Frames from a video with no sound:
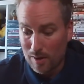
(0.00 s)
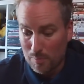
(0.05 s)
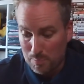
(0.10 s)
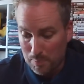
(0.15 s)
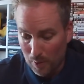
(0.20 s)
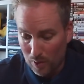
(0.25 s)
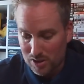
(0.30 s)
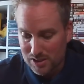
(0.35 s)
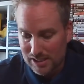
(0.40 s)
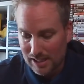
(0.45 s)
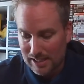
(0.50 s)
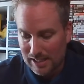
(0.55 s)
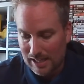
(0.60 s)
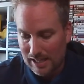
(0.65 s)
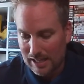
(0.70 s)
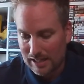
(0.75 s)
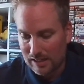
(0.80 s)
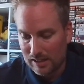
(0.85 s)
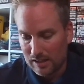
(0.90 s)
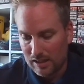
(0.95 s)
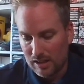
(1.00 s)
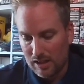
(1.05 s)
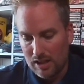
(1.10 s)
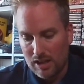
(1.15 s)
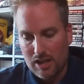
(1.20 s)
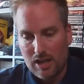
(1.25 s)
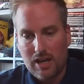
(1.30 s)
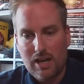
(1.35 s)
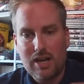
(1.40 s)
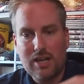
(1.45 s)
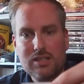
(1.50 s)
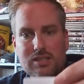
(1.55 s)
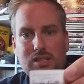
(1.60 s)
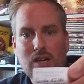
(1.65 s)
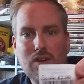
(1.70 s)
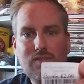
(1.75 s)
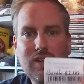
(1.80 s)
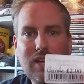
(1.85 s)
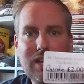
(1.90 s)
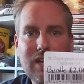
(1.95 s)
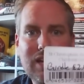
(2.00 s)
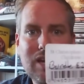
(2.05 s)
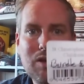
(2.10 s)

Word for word: of books they get in. So if they can